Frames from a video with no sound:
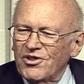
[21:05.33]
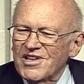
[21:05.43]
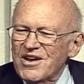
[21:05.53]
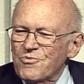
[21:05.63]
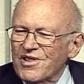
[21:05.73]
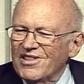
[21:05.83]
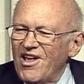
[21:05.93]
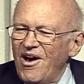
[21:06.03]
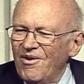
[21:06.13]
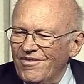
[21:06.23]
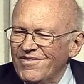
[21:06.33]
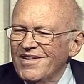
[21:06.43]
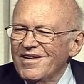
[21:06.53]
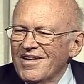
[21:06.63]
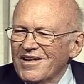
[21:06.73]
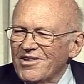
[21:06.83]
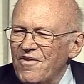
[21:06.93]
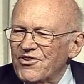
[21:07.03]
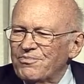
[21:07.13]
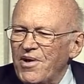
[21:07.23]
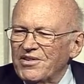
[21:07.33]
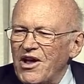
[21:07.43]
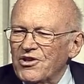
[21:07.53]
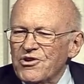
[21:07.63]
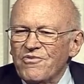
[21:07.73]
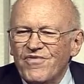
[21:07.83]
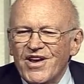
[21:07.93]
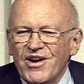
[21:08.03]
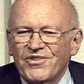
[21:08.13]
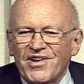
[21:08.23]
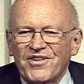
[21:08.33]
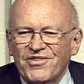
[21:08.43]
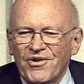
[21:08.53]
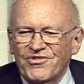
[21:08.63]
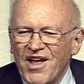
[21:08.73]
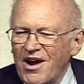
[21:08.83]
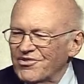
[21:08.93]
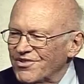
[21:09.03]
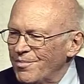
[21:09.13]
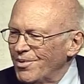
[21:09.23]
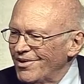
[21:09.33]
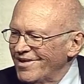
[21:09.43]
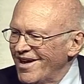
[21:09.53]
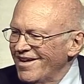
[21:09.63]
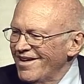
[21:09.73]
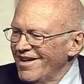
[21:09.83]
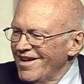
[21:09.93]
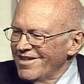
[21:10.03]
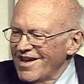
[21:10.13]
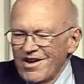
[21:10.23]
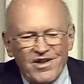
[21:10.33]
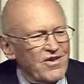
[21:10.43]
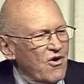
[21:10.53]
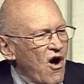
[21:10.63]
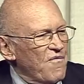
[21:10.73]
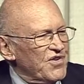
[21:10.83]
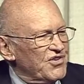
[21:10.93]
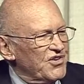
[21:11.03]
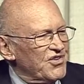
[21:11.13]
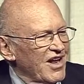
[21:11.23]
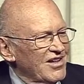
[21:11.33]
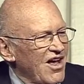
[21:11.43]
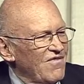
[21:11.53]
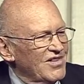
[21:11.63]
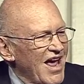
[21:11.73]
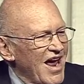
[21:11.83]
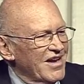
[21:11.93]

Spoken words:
Lead with Love. And love is spelled L-U-V because that's their stock symbol. And their office is on Love Lane.